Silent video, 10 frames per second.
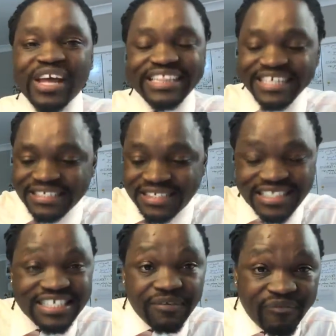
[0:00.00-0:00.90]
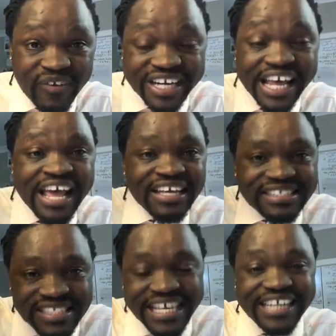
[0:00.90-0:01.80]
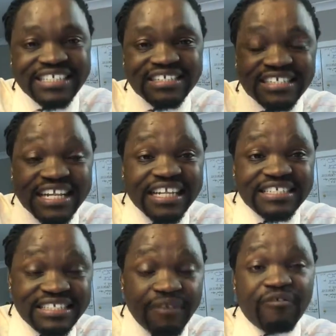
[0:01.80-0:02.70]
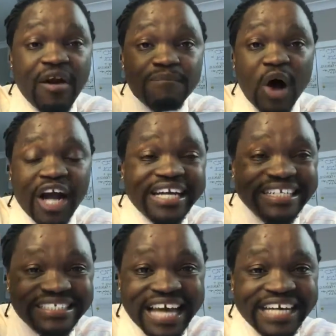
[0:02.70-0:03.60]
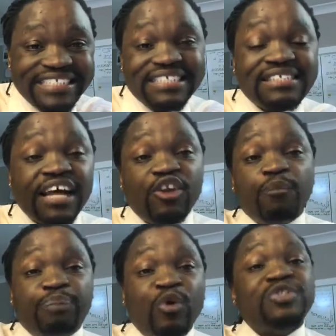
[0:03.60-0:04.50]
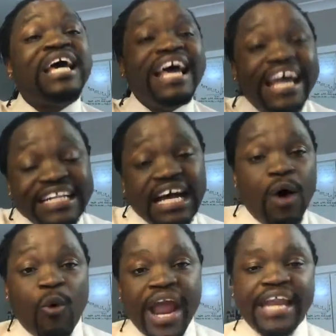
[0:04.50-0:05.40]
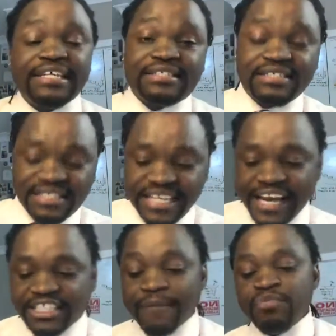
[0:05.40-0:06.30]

And there's different stages and there's different marketing tactics that you put in the awareness stage.